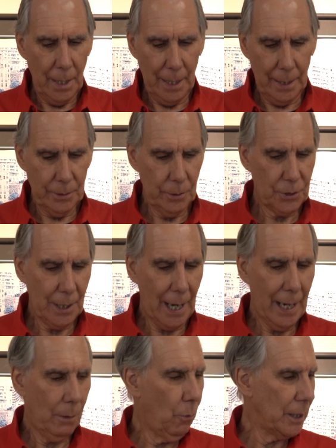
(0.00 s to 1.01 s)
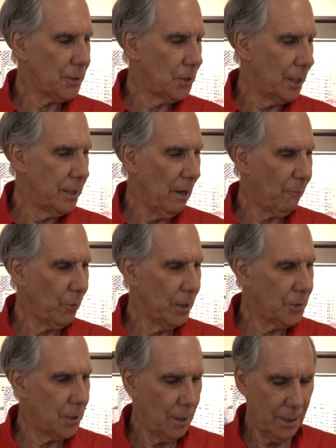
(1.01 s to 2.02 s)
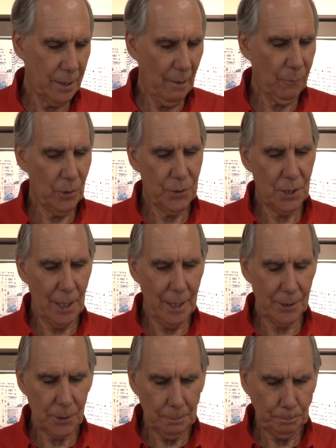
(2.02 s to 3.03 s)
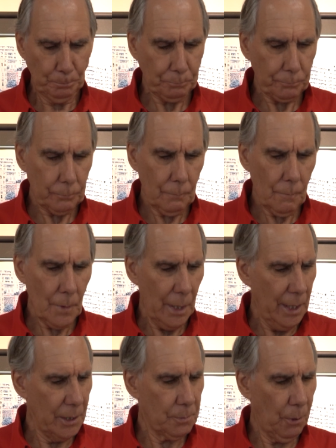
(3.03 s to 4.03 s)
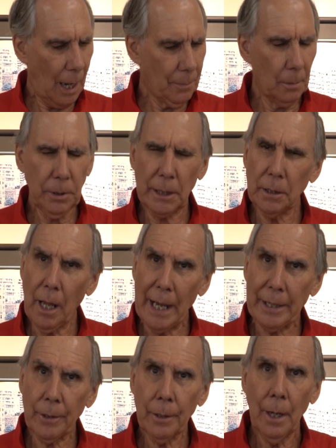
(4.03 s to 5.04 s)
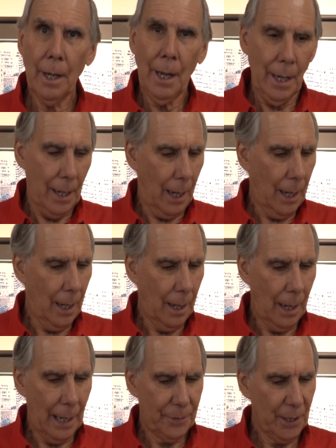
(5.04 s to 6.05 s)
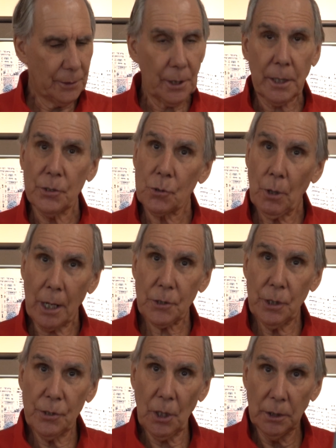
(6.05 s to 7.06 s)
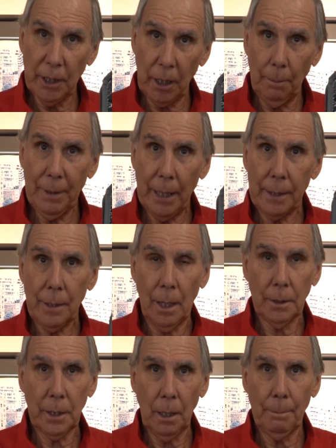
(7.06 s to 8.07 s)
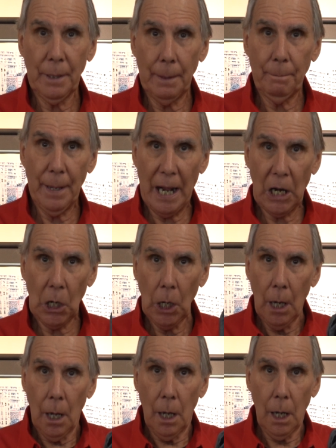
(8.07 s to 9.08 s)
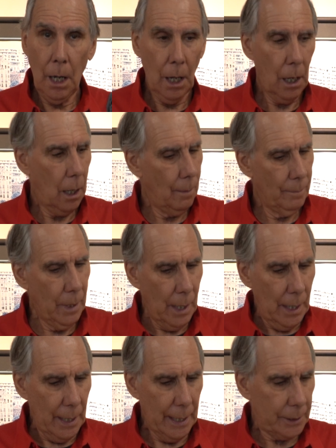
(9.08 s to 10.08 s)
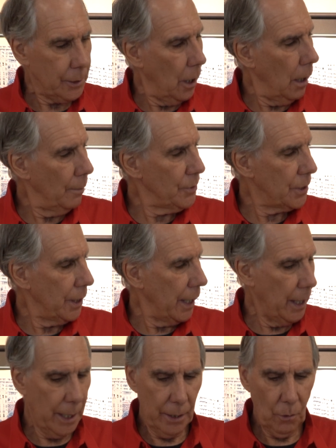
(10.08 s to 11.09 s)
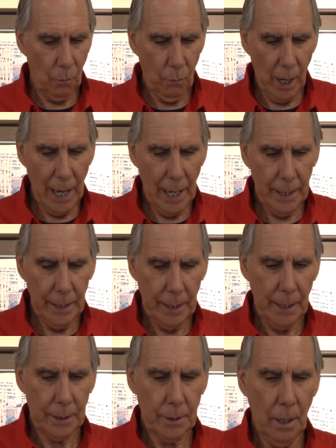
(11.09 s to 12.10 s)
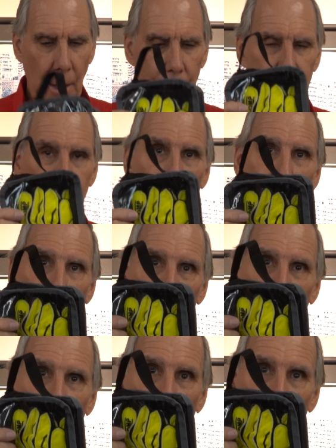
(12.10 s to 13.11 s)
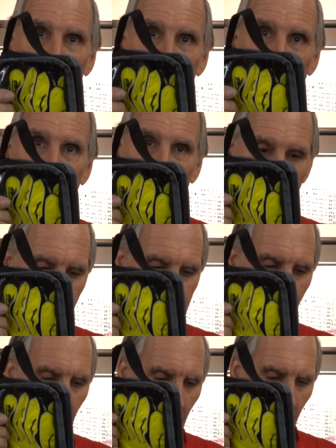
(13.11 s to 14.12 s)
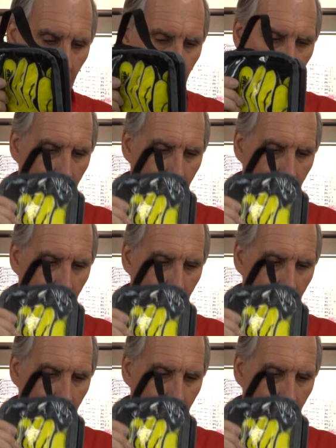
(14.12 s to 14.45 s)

And you say, what's the difference? The difference is, it's probably lighter. Uh, I think the construction's a little bit a little bit better. Um, it comes in red. It comes in fluorescent yellow.